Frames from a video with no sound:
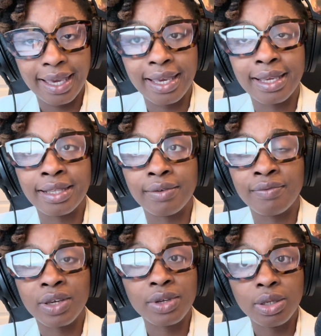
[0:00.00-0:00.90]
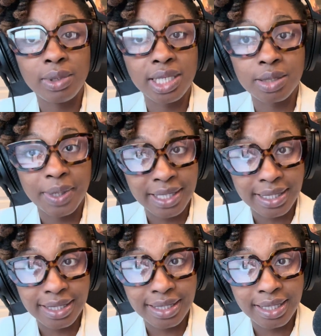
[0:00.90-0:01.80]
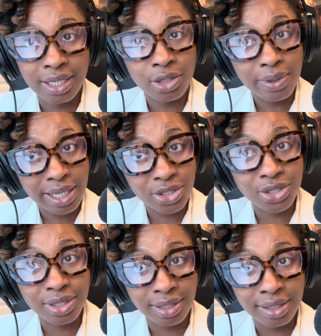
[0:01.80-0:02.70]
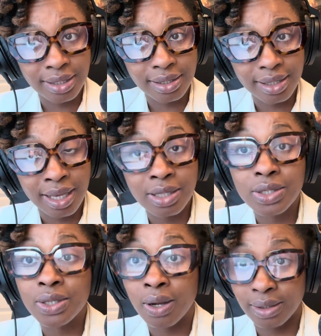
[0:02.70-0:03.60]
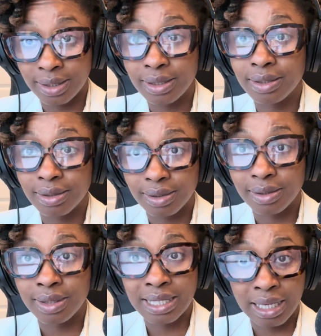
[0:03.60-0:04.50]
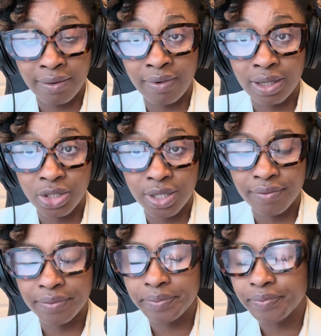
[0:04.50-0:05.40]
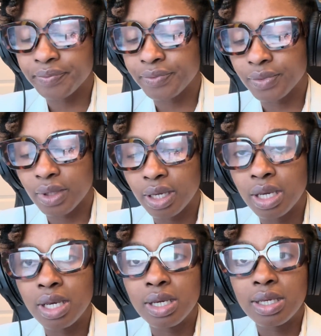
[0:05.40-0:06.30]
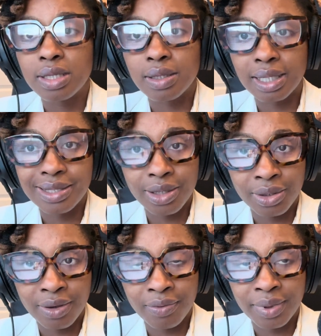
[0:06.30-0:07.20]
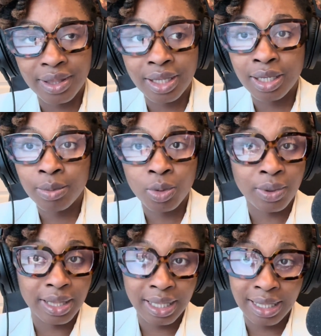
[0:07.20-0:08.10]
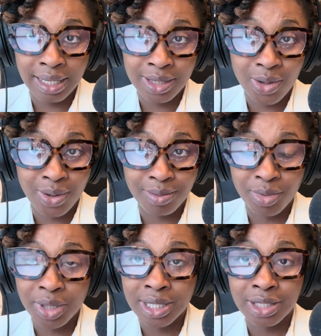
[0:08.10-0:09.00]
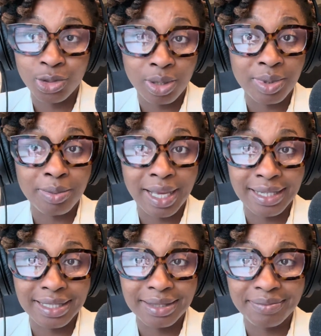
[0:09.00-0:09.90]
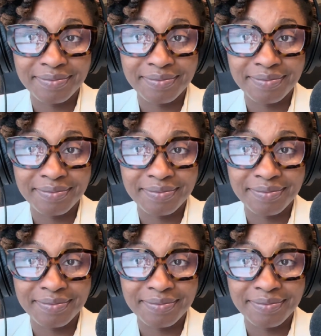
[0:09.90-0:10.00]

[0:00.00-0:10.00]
in very unique spaces that you guys should and start to take advantage of. So let's start off with the number one thing that is on President Trump's mind: